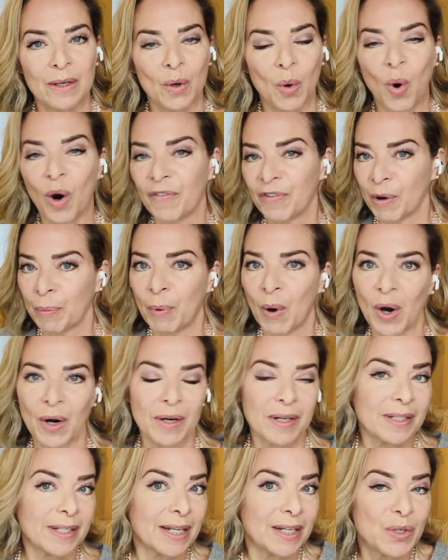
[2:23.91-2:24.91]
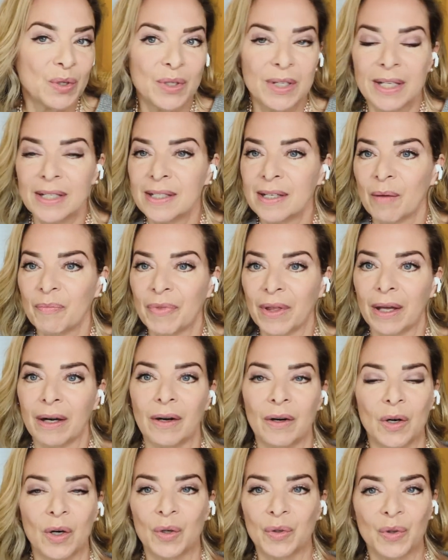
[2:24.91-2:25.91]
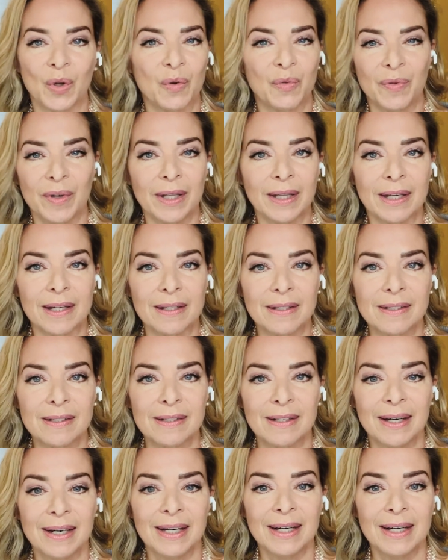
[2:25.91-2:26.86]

Or if your partner said you did something and it hurt their feelings,